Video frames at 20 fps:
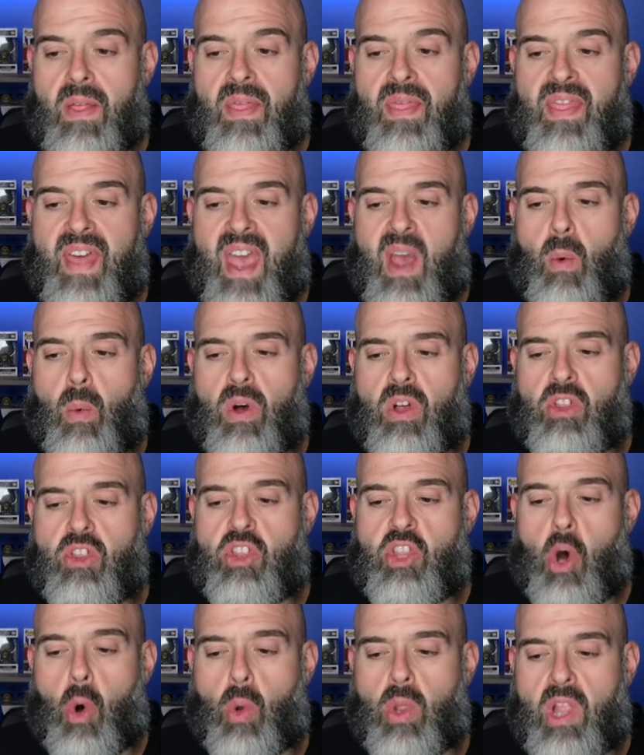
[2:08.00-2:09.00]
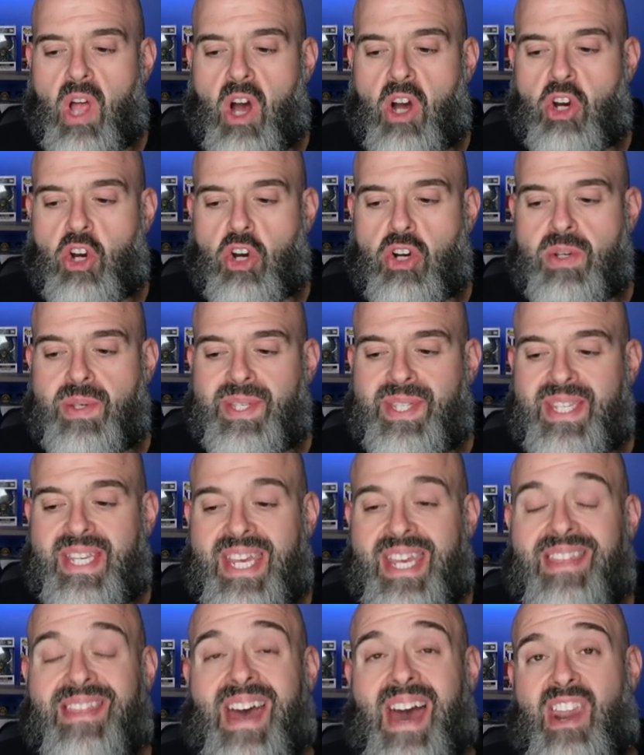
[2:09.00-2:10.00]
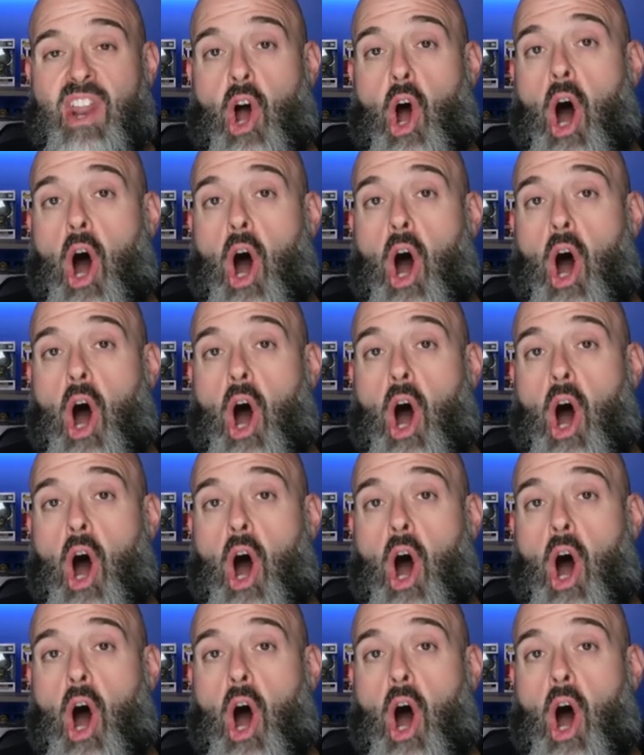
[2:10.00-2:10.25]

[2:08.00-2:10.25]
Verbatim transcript: they will no longer see that